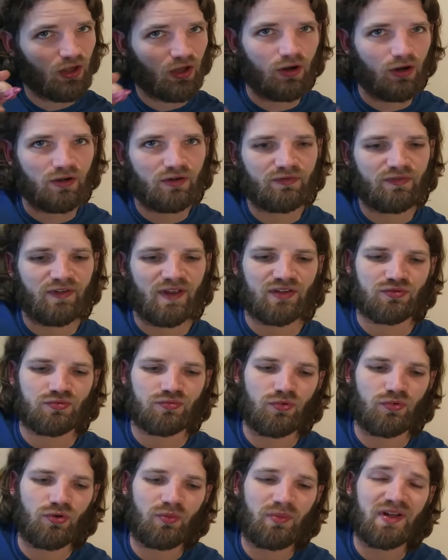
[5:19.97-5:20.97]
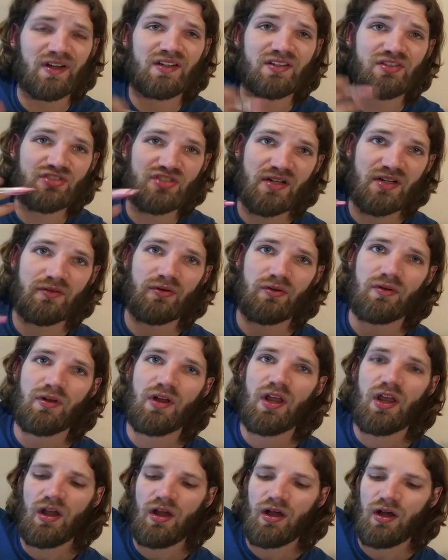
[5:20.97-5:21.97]
hard and fast rule, but in general,
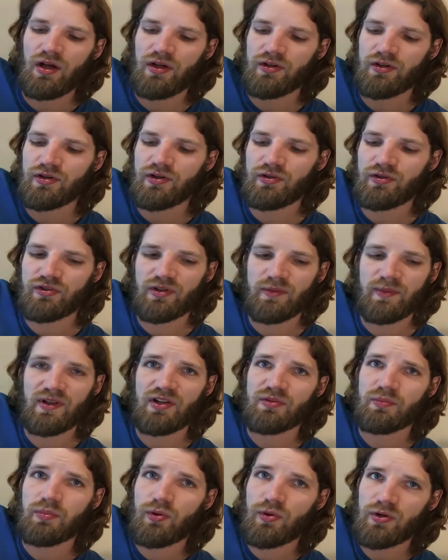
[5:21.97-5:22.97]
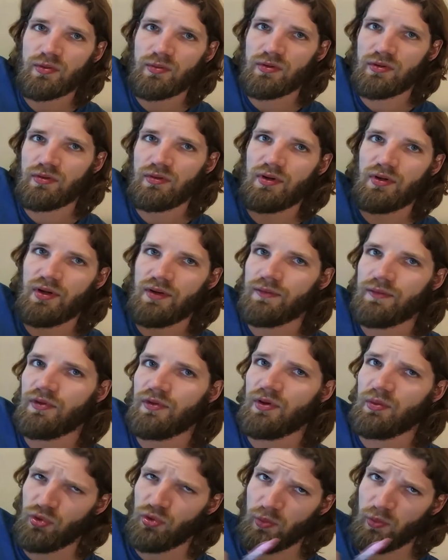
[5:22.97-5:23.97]
your code's going to be less portable if
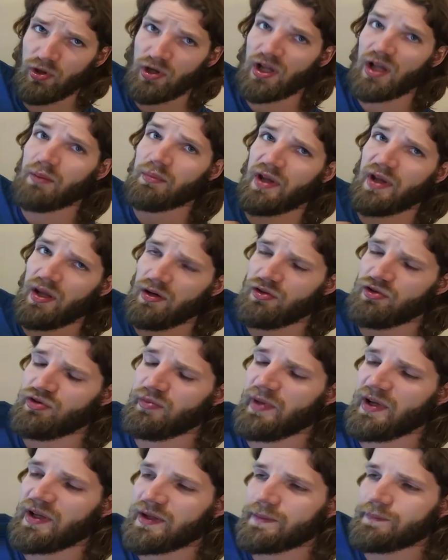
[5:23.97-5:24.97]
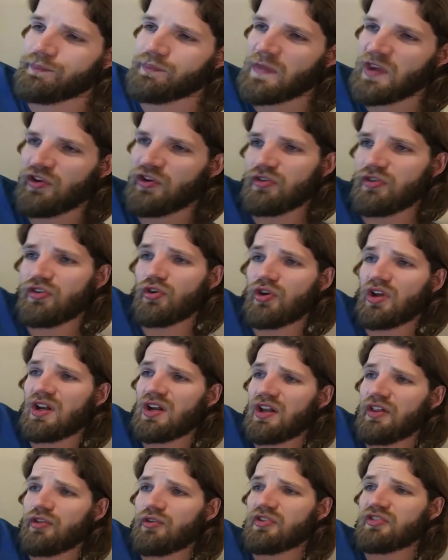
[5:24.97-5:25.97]
the more complicated you make it. So let's look at
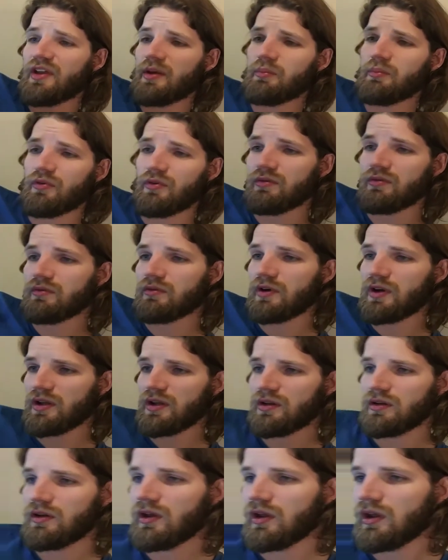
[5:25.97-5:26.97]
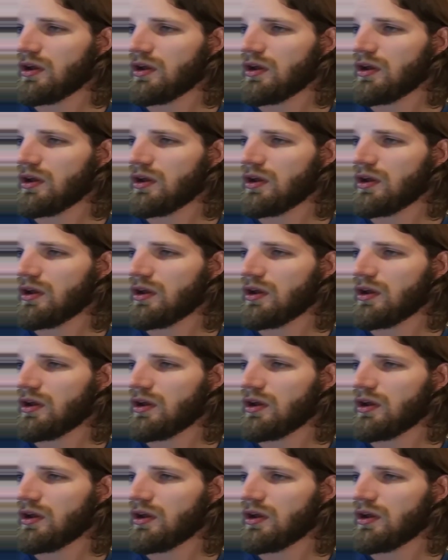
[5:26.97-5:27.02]
another example, right?